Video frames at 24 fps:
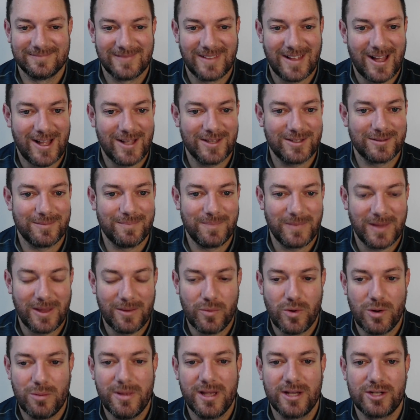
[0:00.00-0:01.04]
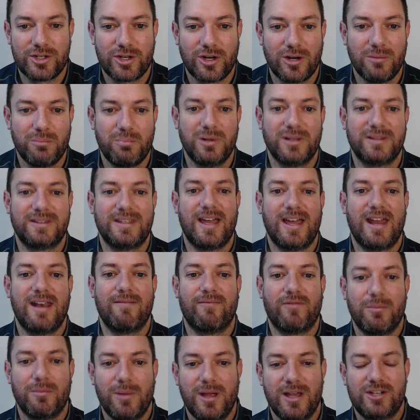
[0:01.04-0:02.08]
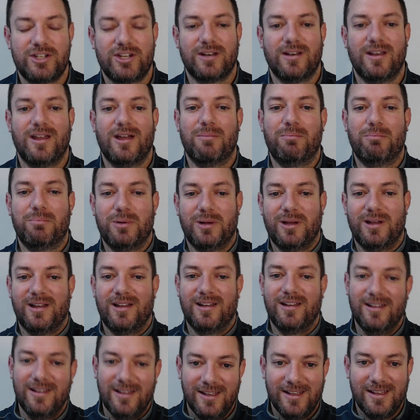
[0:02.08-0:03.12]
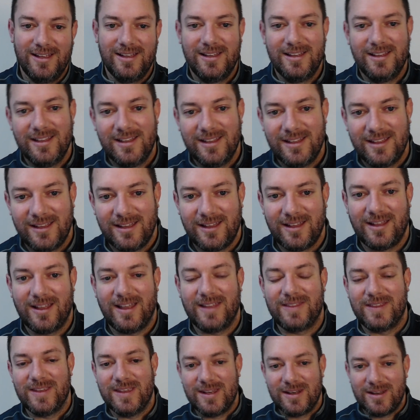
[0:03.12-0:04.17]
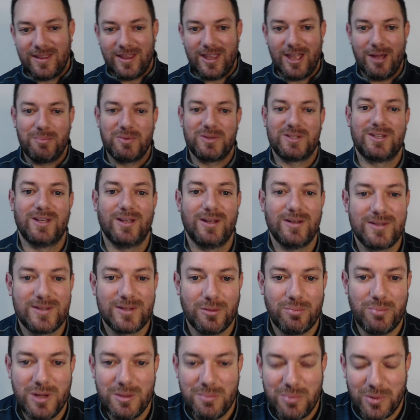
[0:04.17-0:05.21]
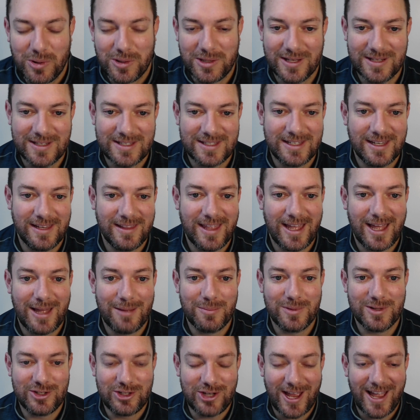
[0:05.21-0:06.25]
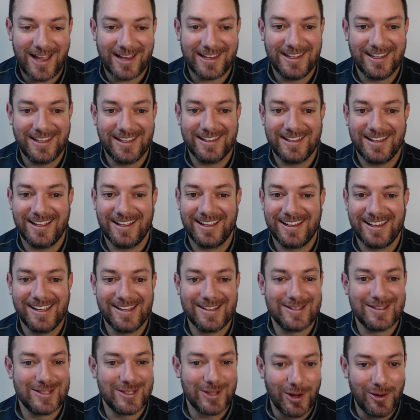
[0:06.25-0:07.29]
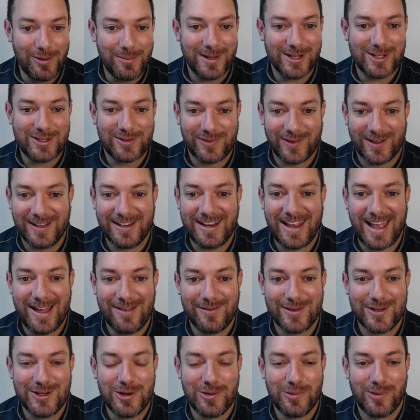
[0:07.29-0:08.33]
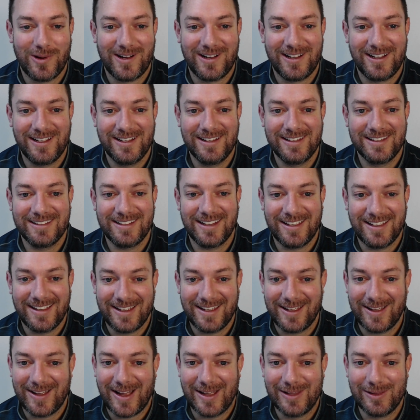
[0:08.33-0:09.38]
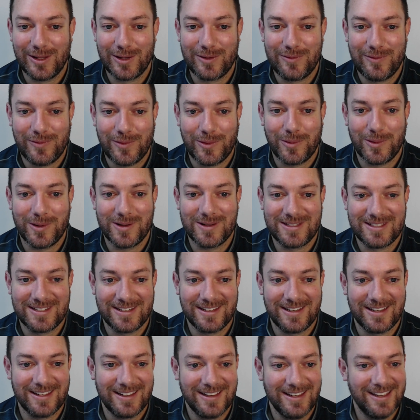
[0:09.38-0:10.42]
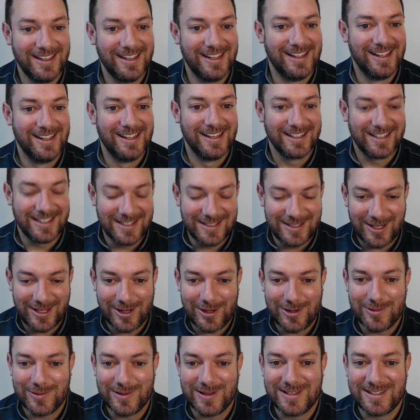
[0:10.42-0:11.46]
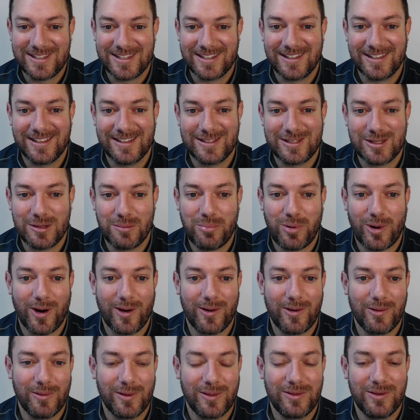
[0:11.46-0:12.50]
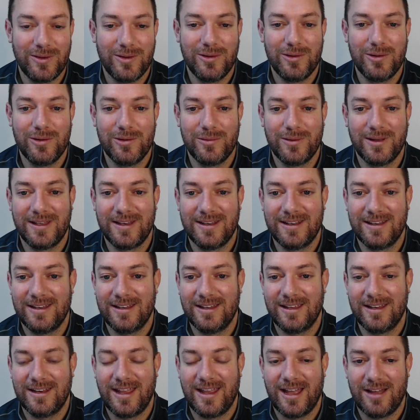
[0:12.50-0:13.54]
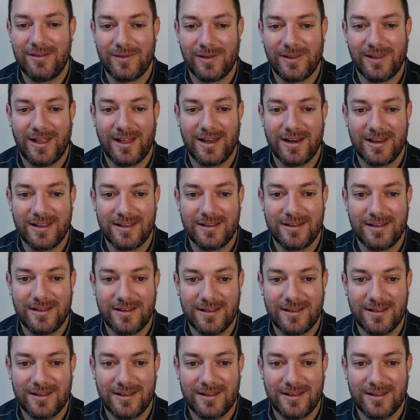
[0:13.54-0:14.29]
Awesome. And we'll make sure and put that information up at the end of the episode so people can see that. But Jackie, again, so much fun having you on. I look forward to continuing to partner with you and have a lot of